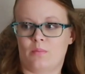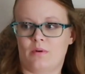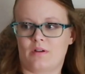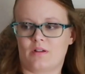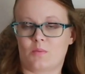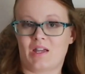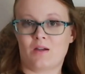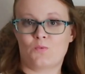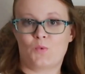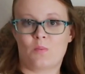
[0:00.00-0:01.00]
But we
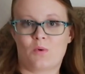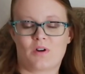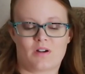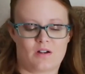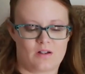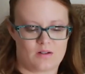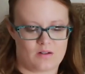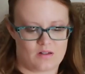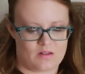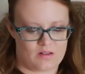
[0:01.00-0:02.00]
have one more
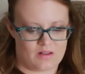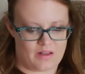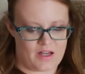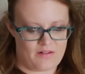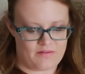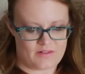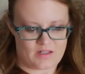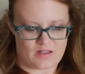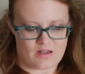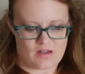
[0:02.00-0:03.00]
left.
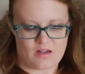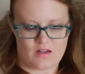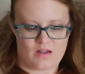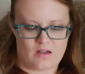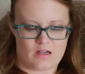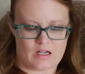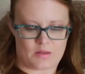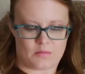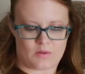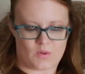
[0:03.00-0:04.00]

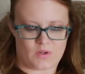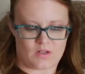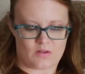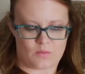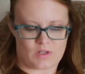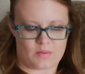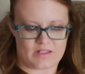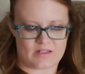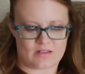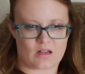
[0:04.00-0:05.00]
I'm going to
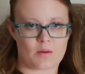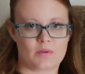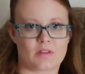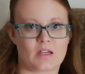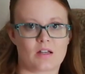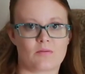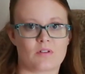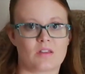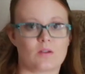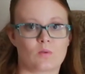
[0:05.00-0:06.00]
probably stop and let
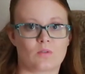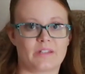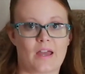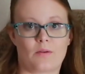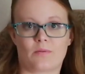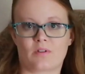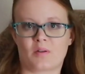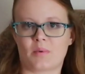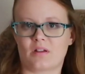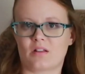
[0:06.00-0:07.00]
everything cool down for
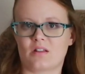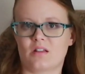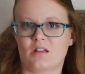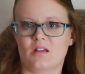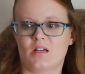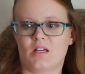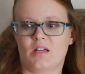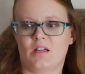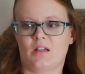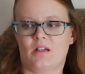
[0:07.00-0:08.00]
a bit.
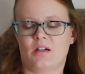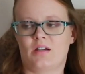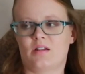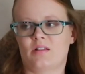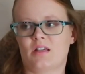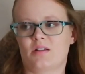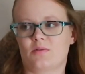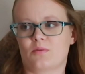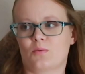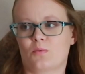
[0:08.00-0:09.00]
And
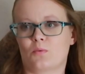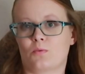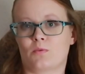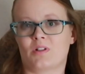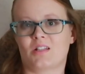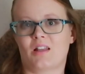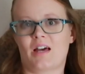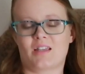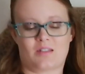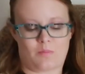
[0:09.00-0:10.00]
then read the
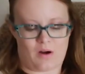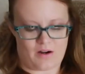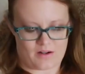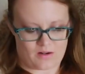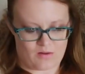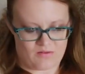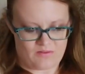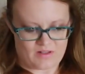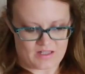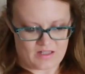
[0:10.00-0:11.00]
last part.
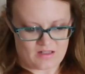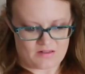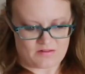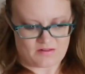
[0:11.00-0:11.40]
Hopefully